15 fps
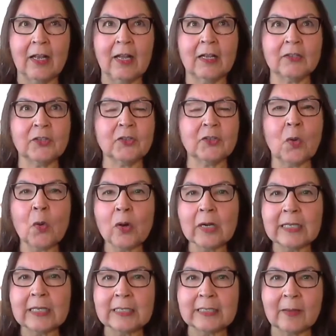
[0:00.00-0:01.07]

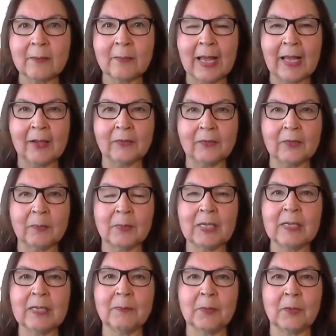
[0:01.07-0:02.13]
stories about the
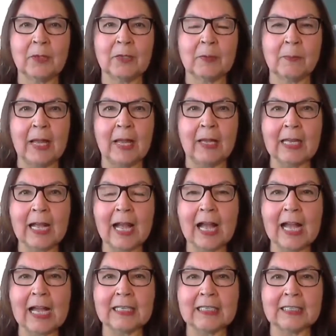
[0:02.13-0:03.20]
people and about
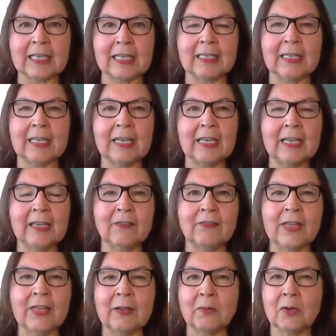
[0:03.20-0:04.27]
us, and
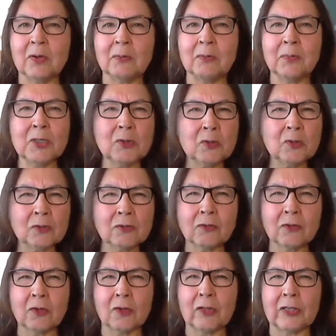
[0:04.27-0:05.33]
they were
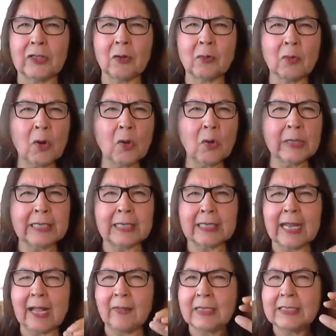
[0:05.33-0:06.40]
beautiful and heroic,
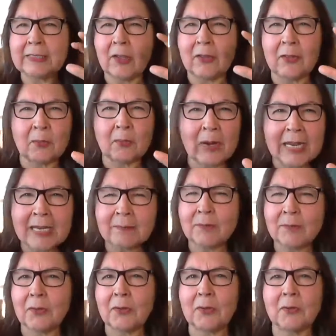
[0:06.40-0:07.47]
and how they saw the
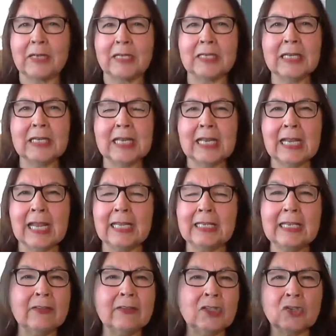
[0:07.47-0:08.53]
rainbow and
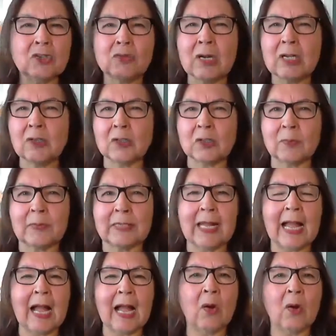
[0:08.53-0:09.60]
even struggles, but
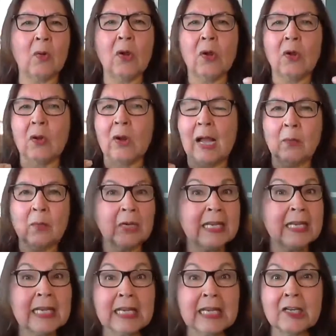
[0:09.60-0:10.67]
how we're
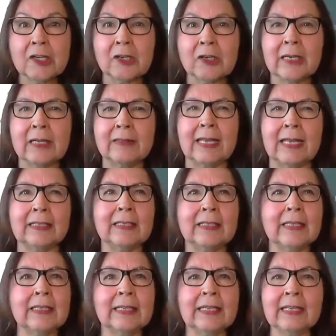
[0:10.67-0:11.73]
here, and that
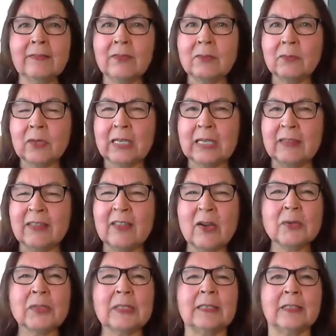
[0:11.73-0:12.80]
even in
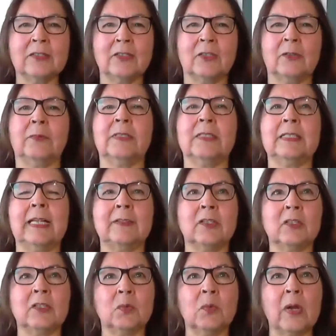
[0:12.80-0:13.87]
those kinds of
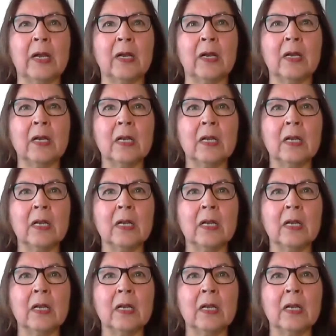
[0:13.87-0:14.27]
circumstances where